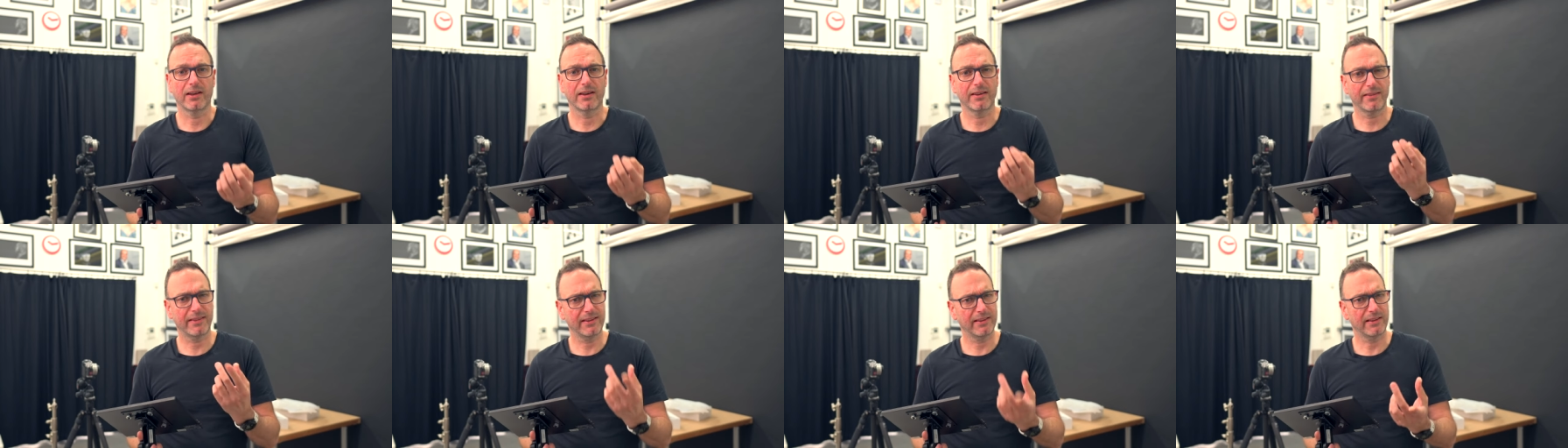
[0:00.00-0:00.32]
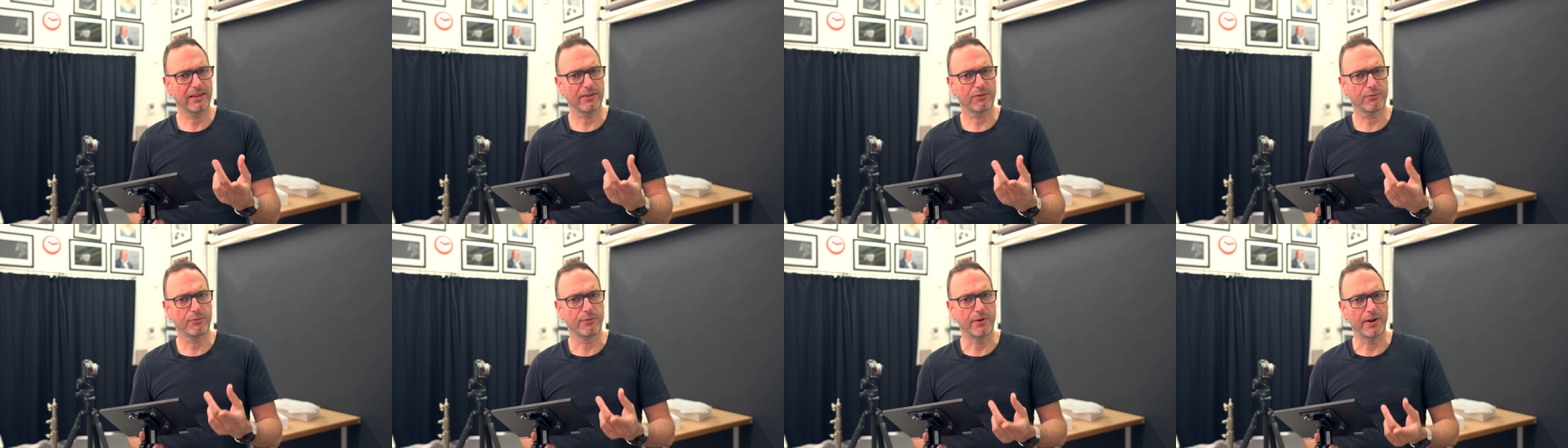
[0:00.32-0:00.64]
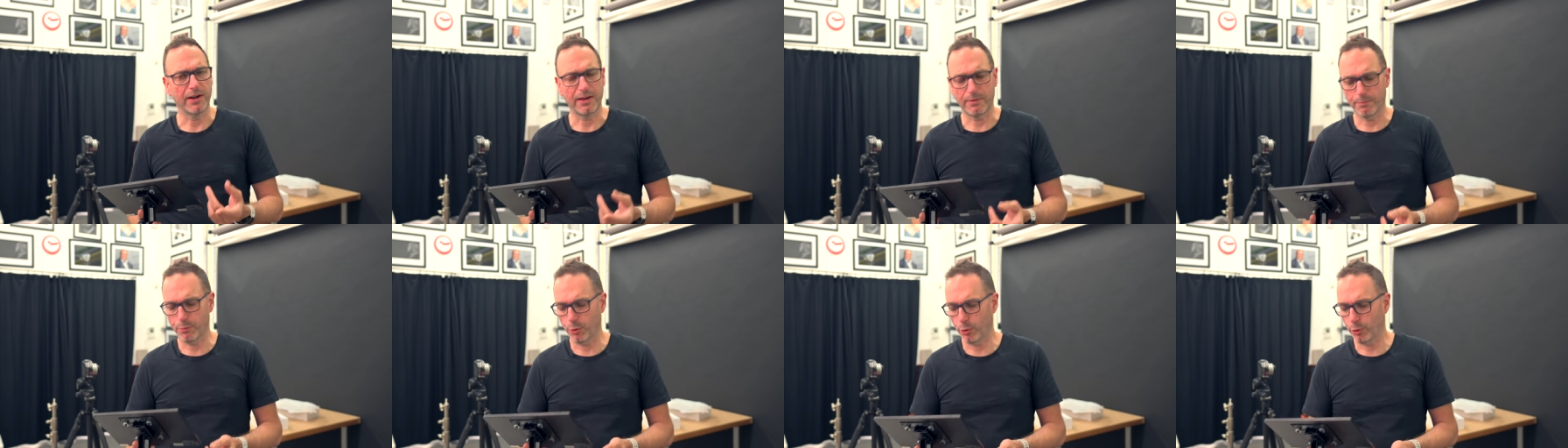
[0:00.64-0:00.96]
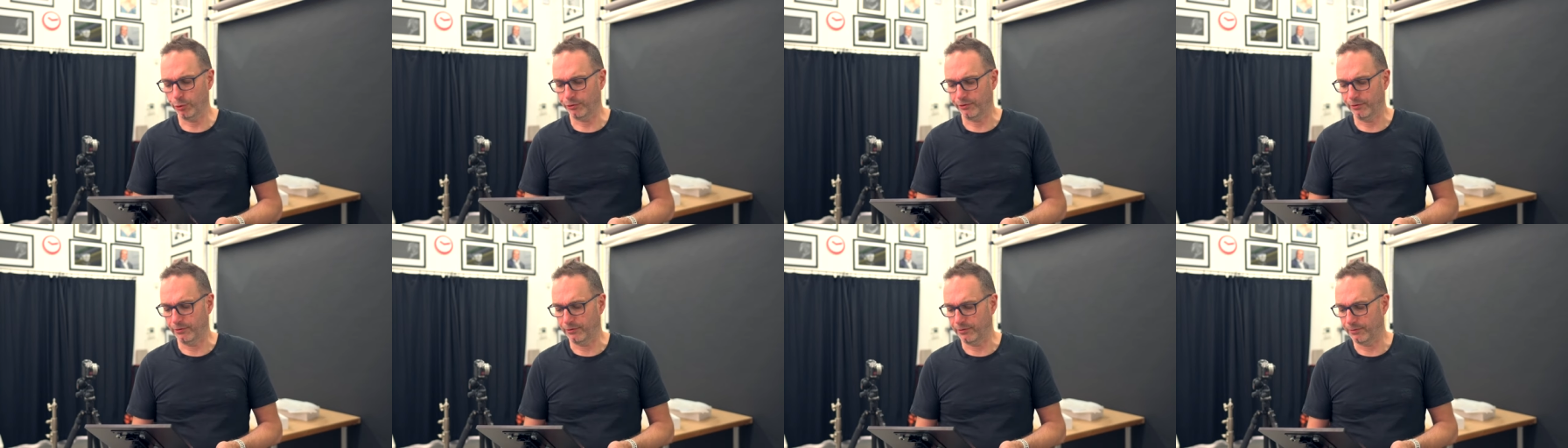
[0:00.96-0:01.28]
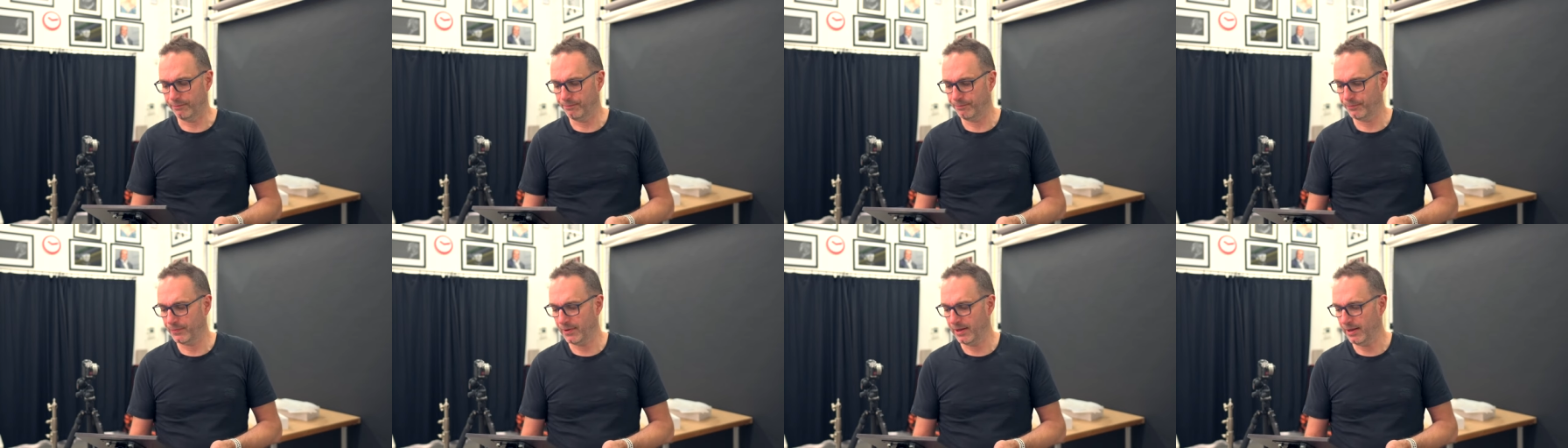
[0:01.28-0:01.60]
And I think that's really important.
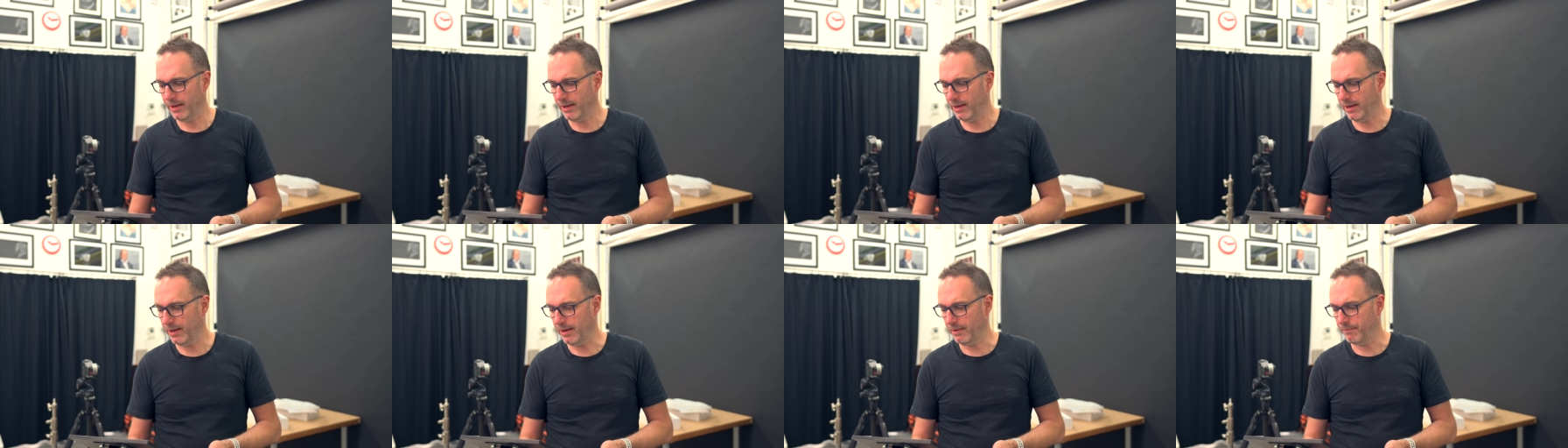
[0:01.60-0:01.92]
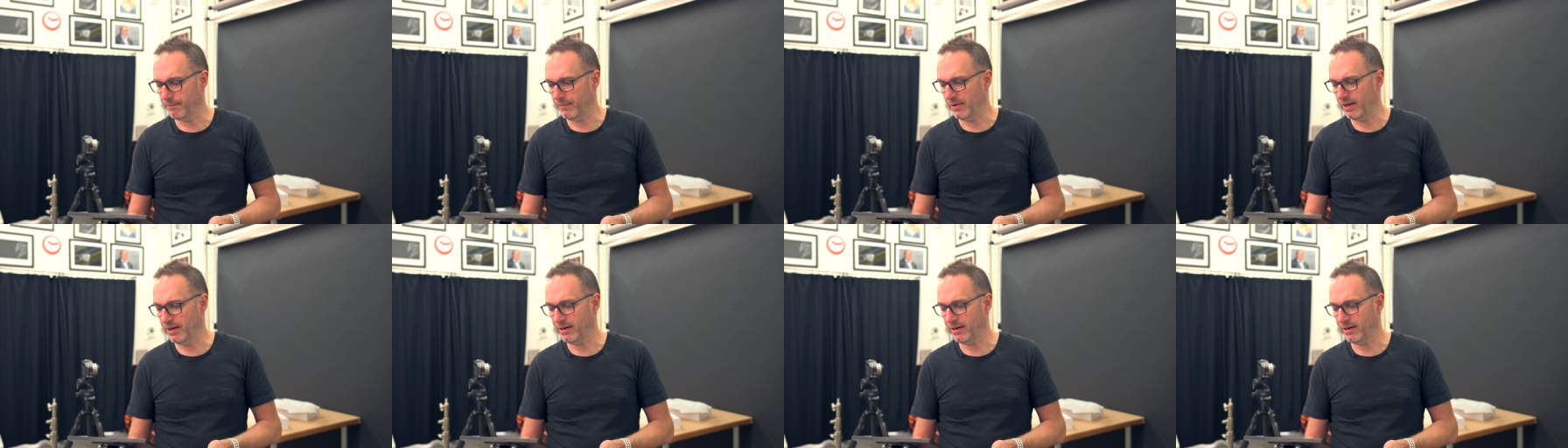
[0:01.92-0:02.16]
Um,